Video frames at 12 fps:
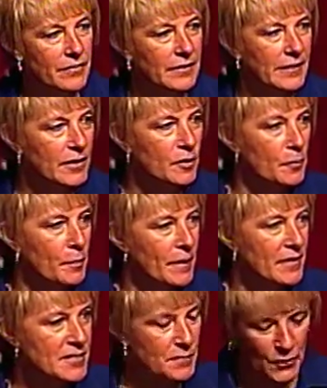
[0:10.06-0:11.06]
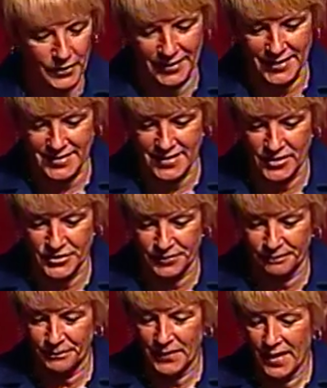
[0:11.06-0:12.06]
Legal Momentum
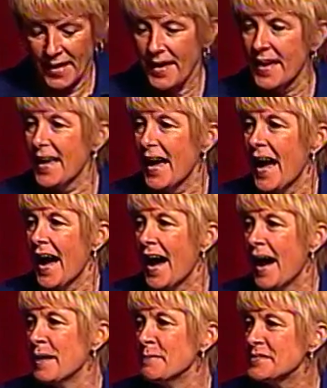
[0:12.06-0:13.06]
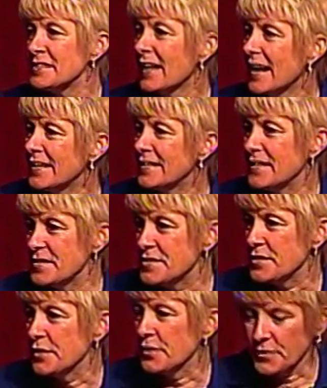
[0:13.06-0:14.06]
organization. I am delighted this
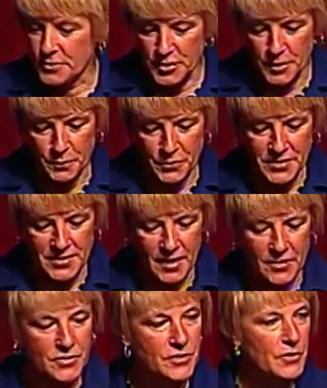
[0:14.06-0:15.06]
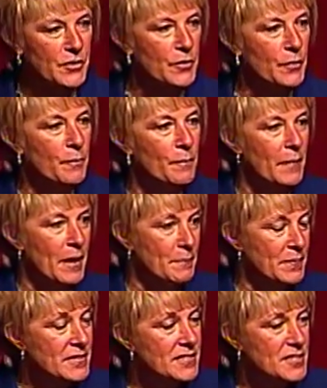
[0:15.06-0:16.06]
year to present to you my
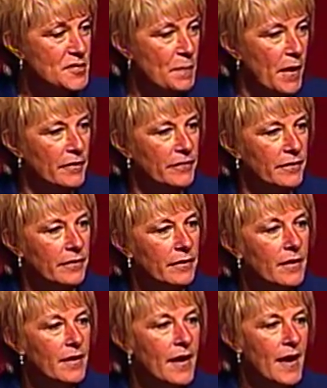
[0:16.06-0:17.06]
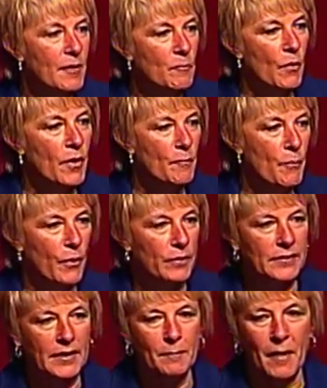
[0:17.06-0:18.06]
business partner and, more
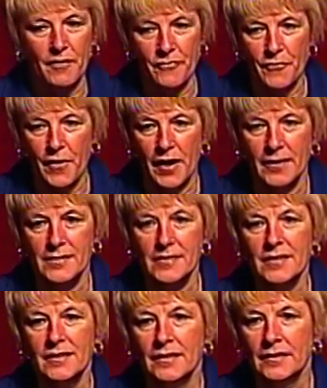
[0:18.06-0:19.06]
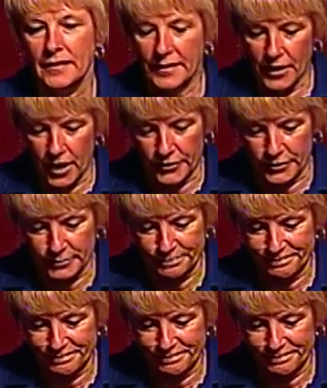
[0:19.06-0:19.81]
importantly, my friend, Lynn Utter.